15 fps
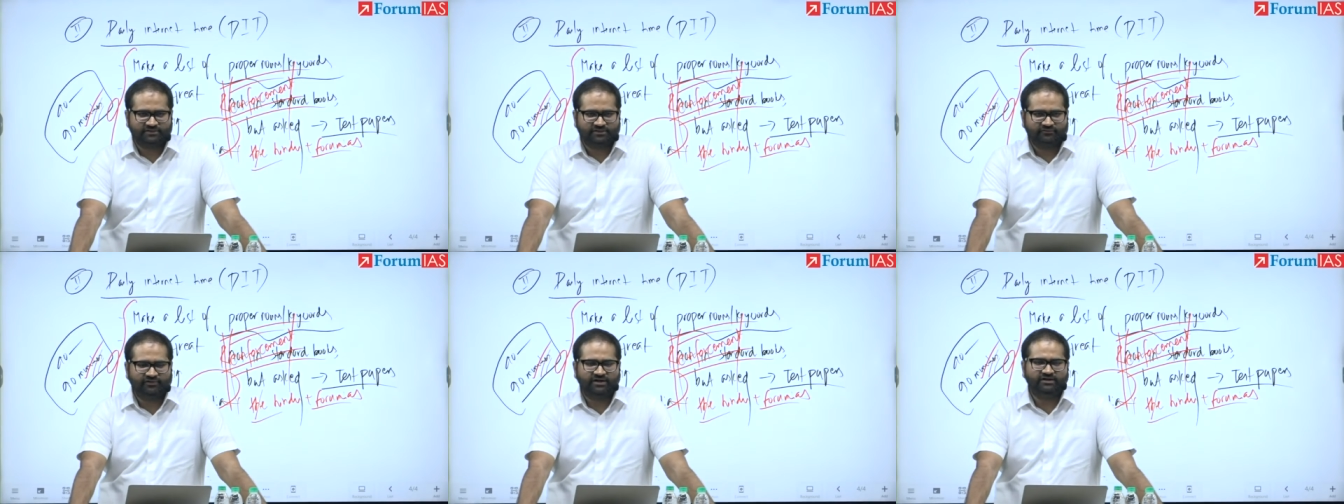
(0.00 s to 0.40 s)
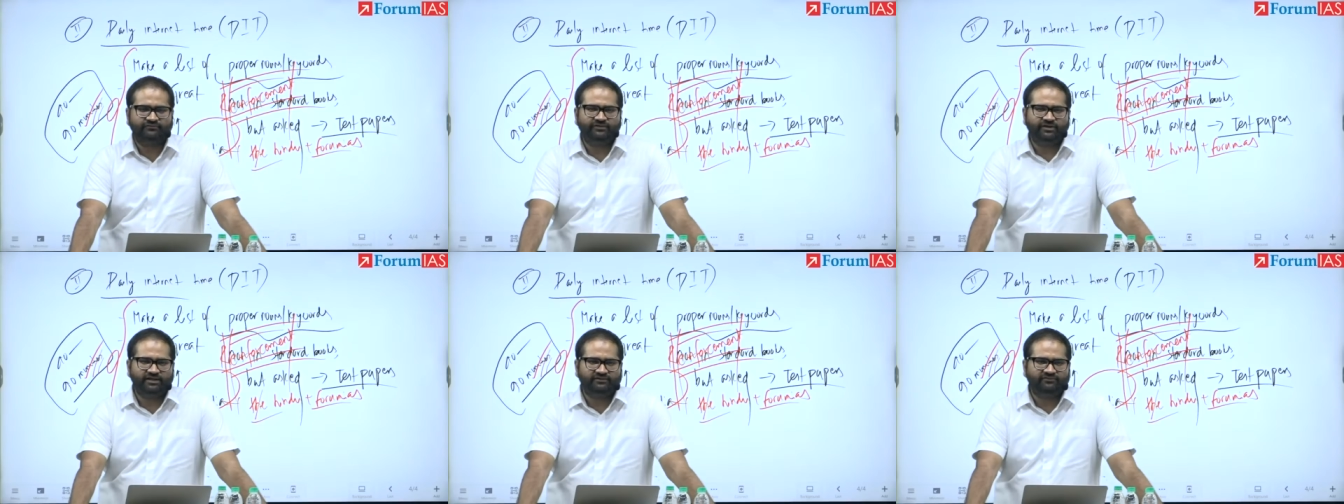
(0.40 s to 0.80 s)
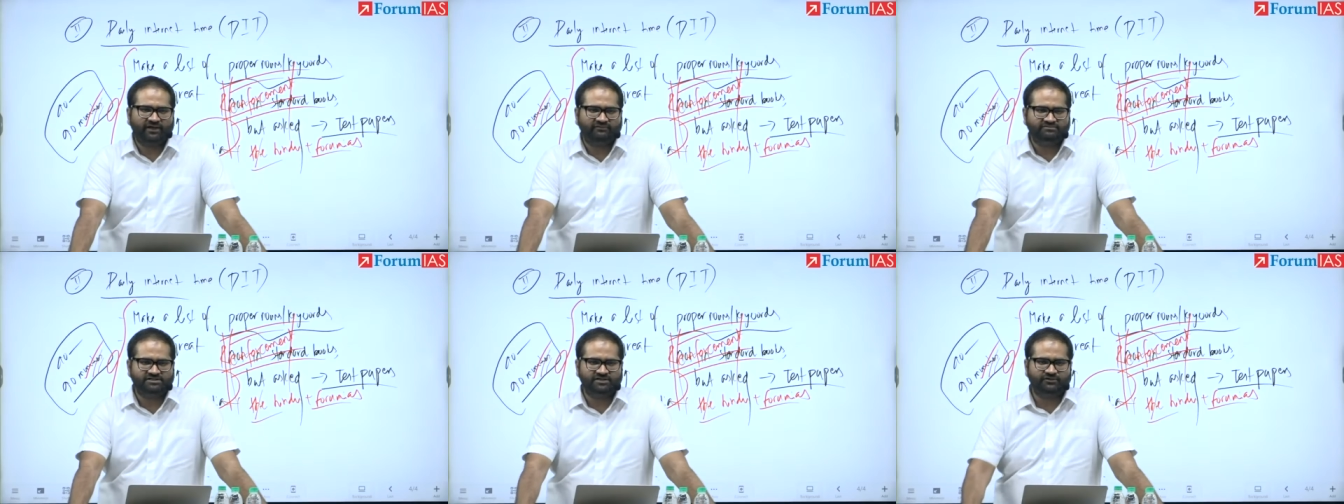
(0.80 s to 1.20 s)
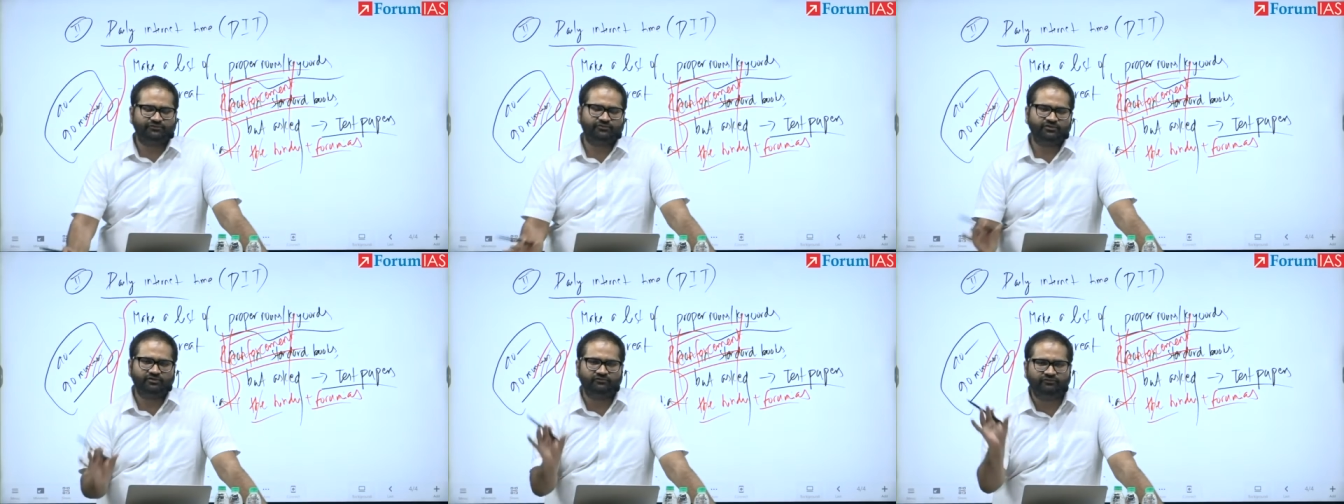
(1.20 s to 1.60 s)
Why do we need 5G?
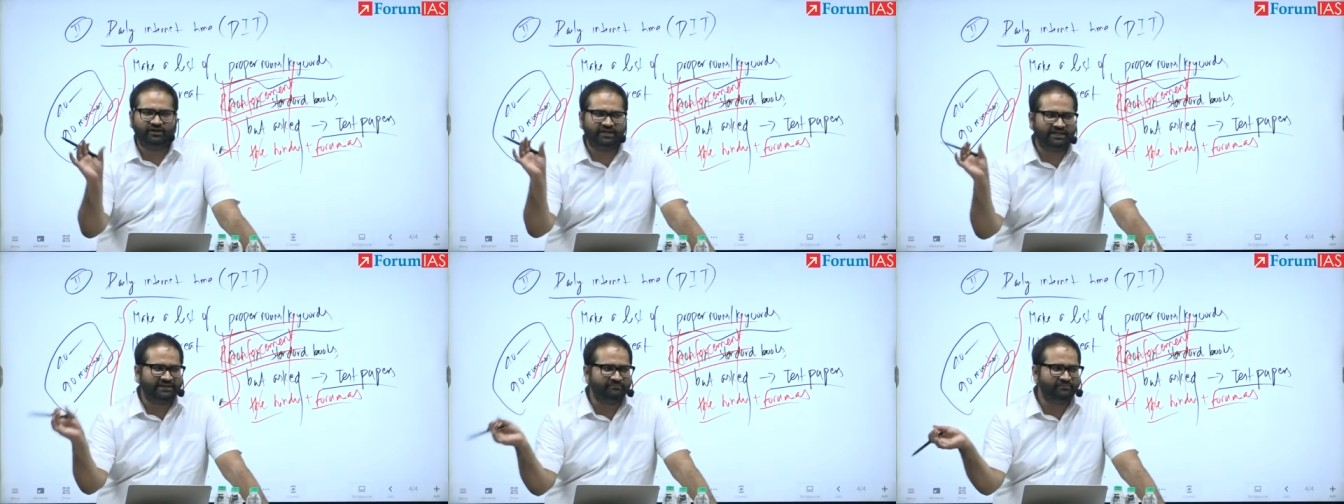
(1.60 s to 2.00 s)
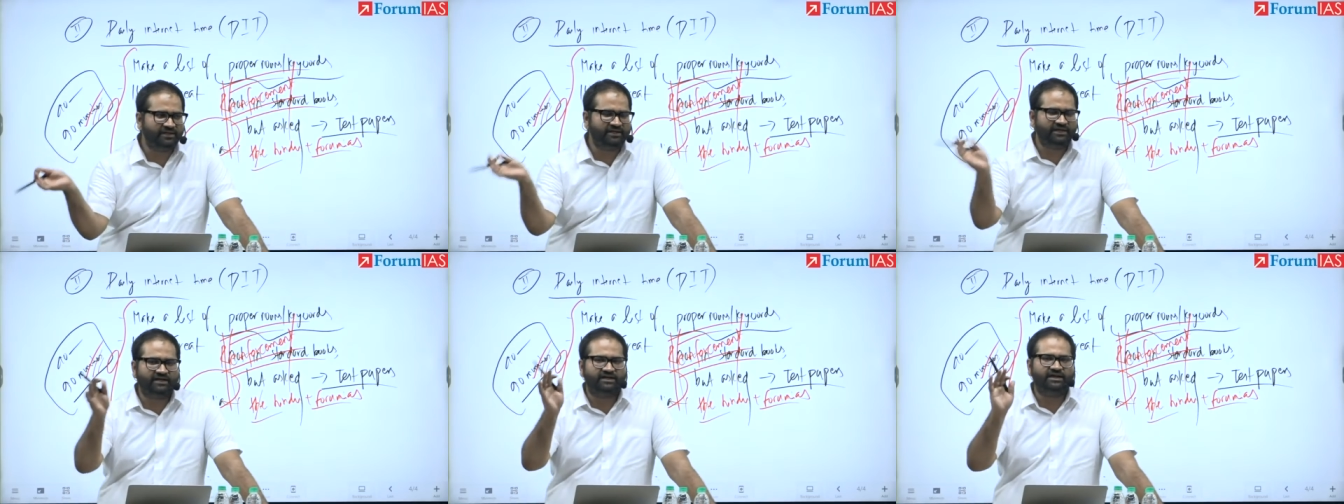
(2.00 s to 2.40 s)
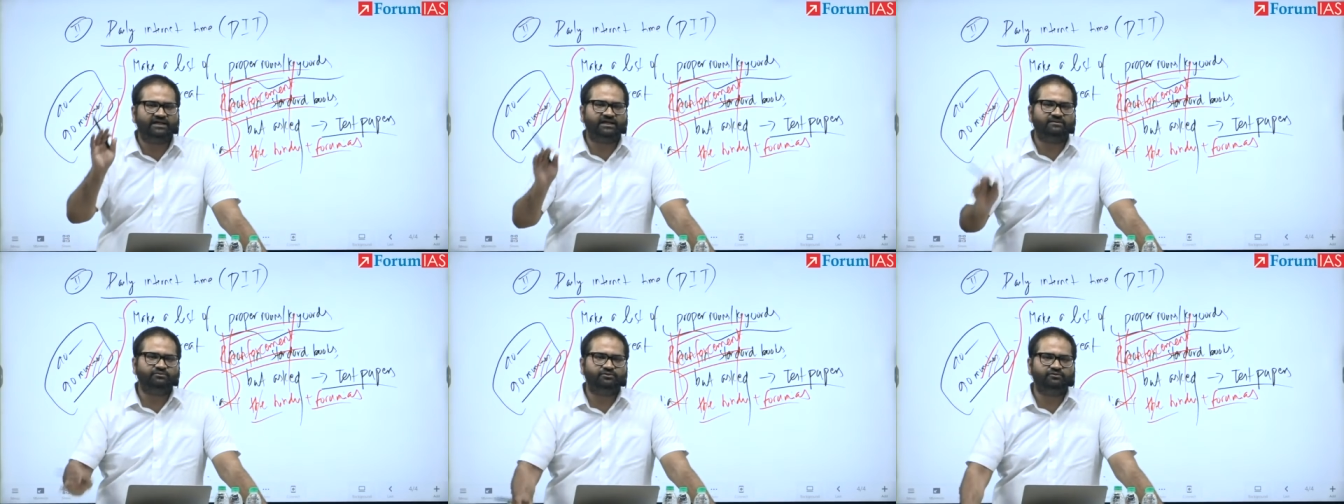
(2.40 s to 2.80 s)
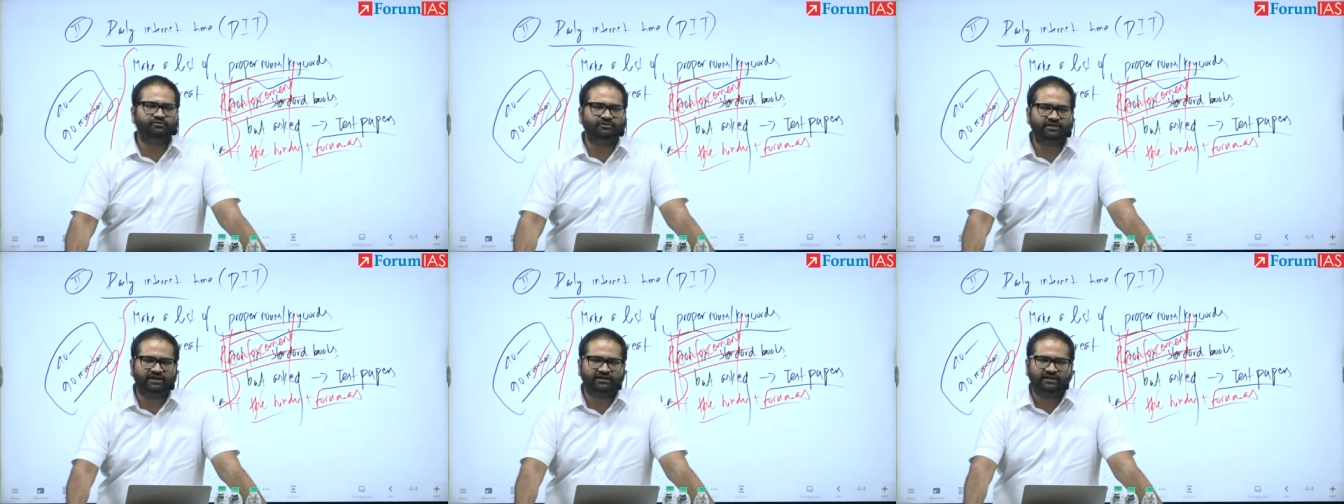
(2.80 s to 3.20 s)
So you will immediately come to know
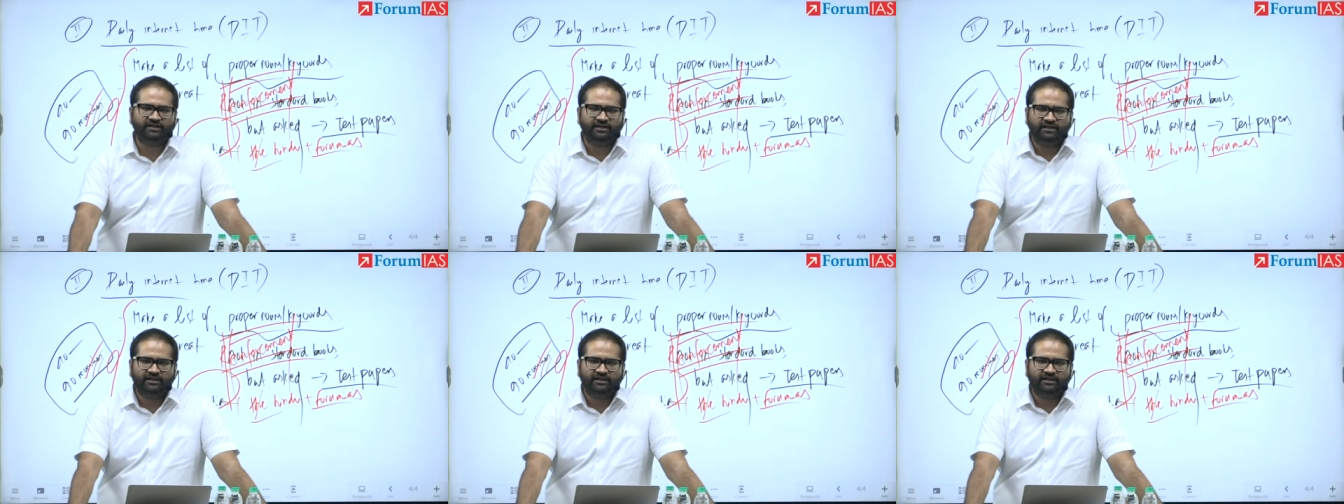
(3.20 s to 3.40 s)
that